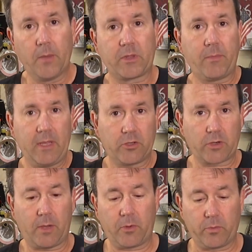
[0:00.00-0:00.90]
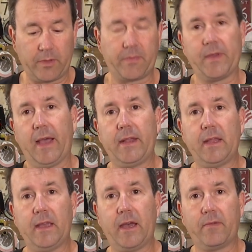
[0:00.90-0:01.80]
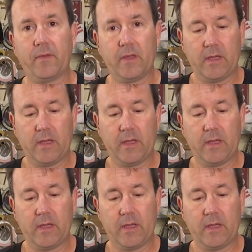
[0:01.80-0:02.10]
But the main trouble with the IDF